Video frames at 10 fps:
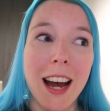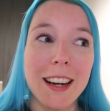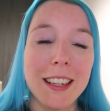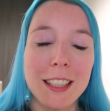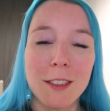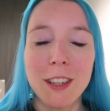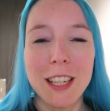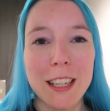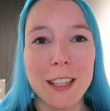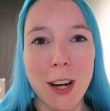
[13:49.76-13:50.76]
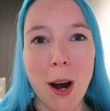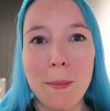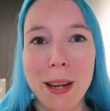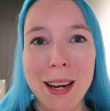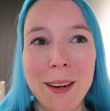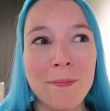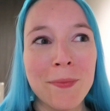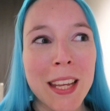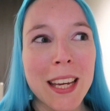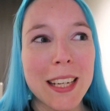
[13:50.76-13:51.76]
and it's really charming,
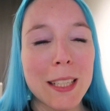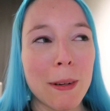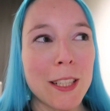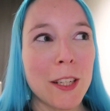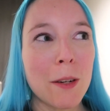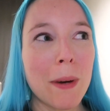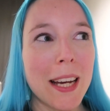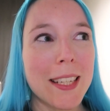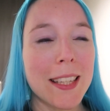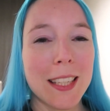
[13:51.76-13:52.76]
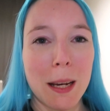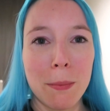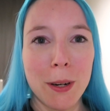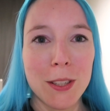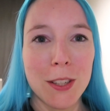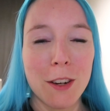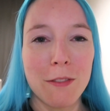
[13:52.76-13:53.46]
especially compared to the Sapporo Snow